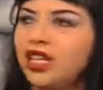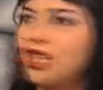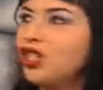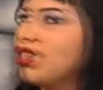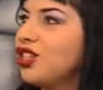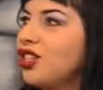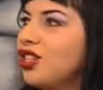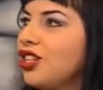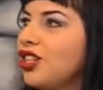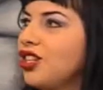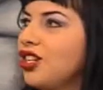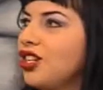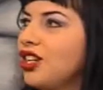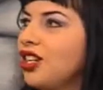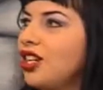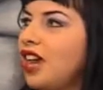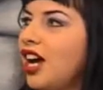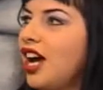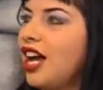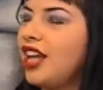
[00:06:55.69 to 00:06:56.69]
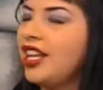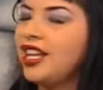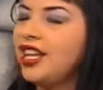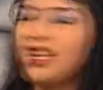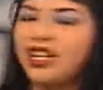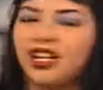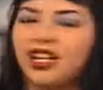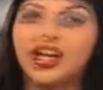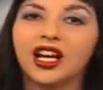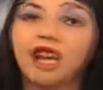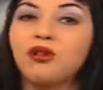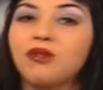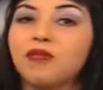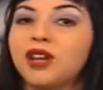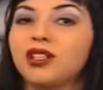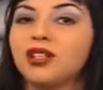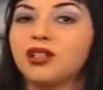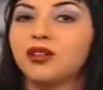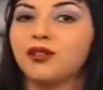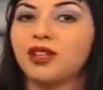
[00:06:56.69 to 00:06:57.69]
So and then I won't masturbate for a
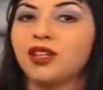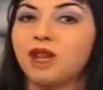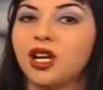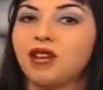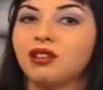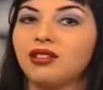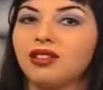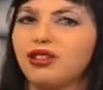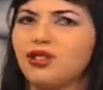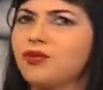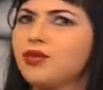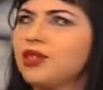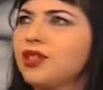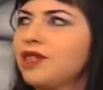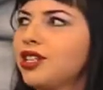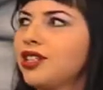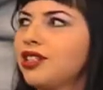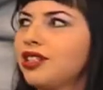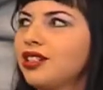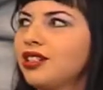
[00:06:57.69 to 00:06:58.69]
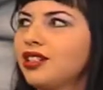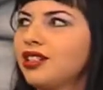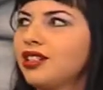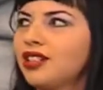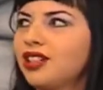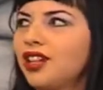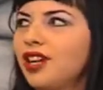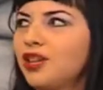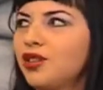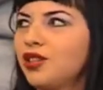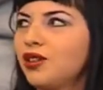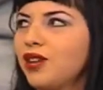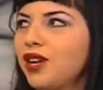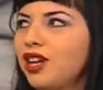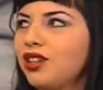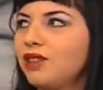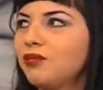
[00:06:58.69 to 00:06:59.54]
month. It's really weird. Oh, I'm so random.